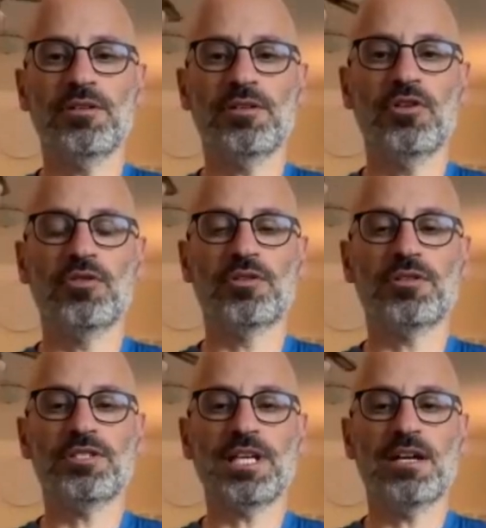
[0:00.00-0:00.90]

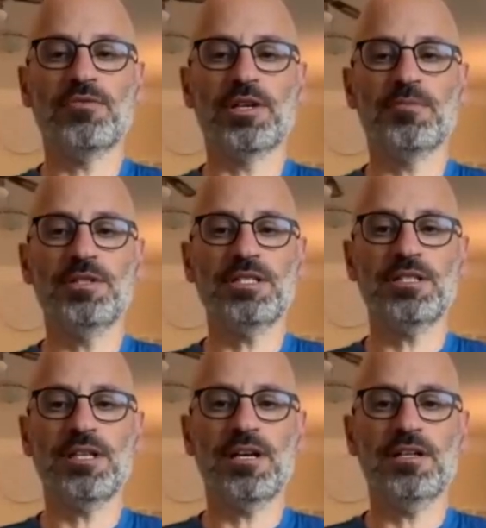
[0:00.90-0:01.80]
lower side
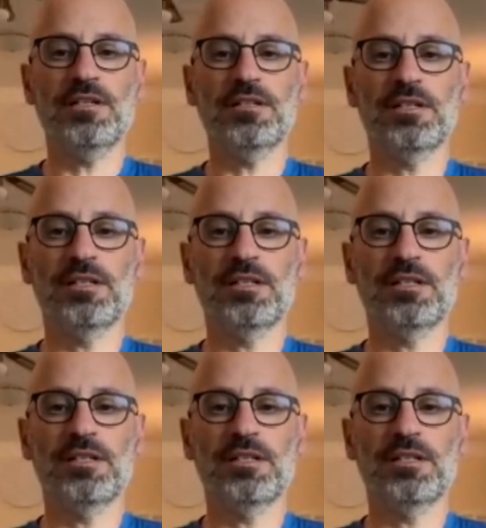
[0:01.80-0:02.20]
ribs there.